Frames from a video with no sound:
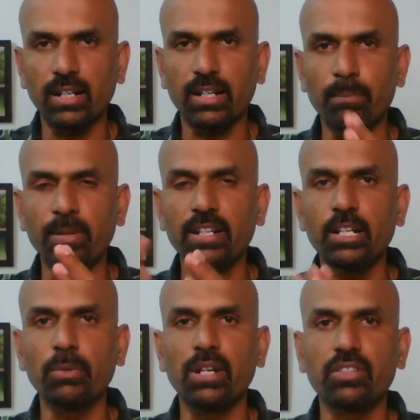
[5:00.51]
completed
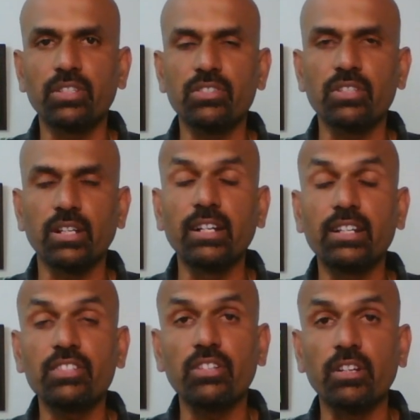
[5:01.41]
your research
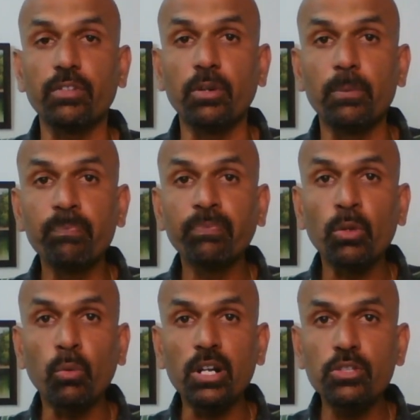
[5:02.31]
literature review,
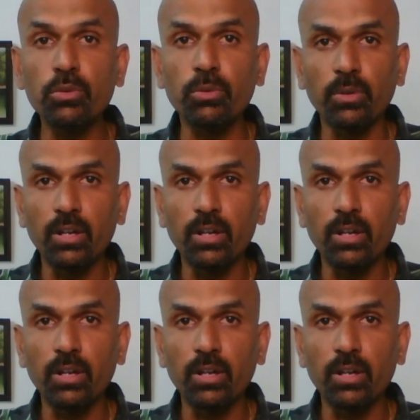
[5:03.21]
once you